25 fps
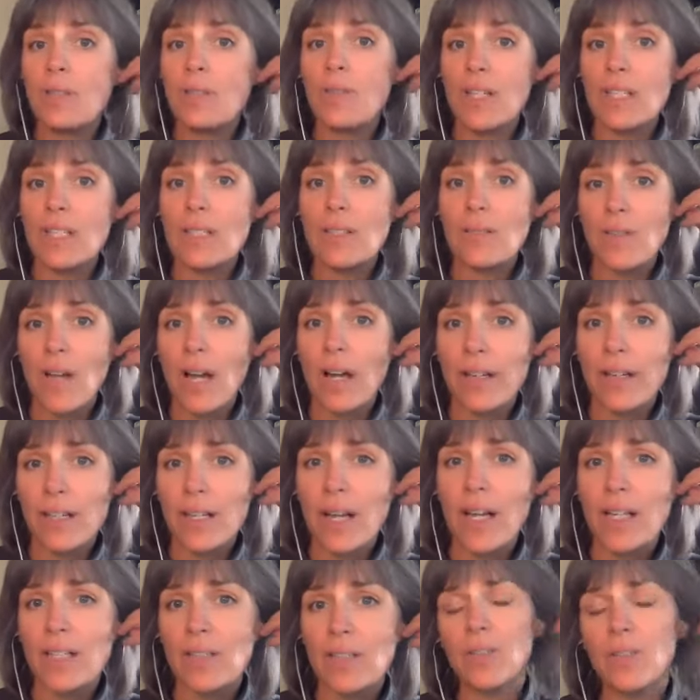of us have gotten
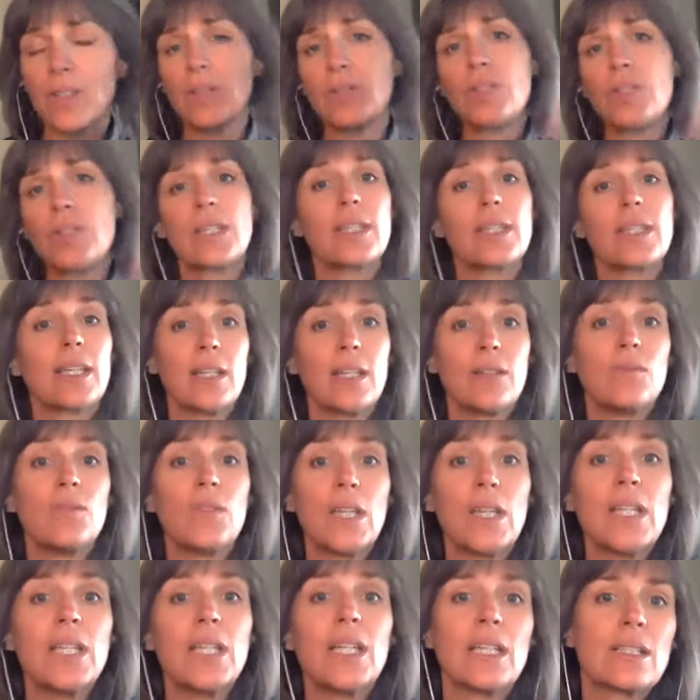kind of used to the
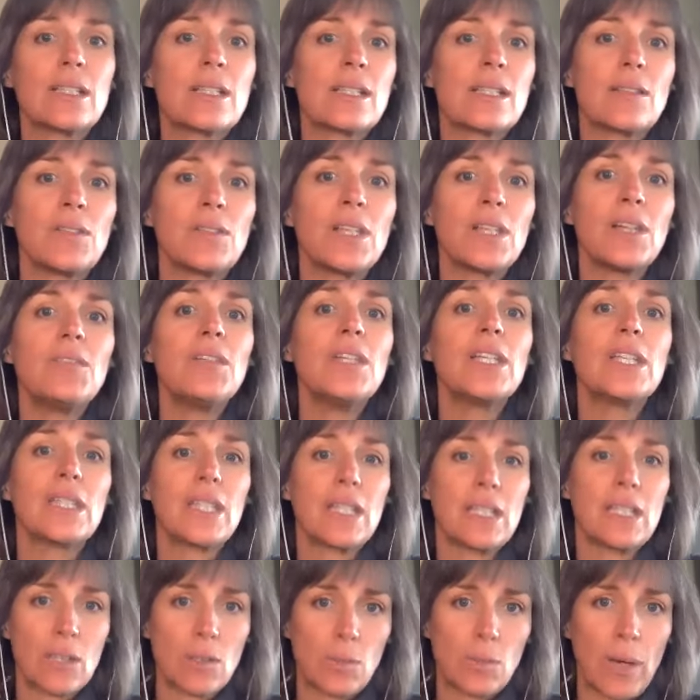convenience of living
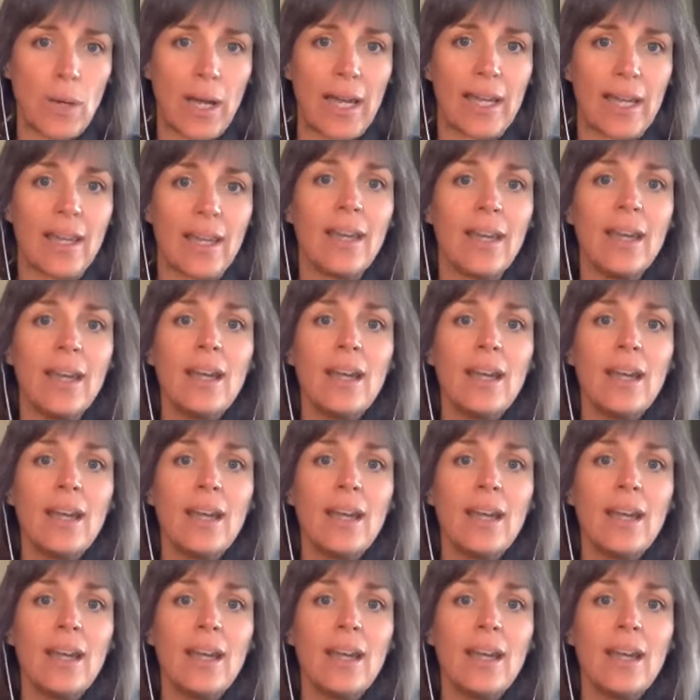this way.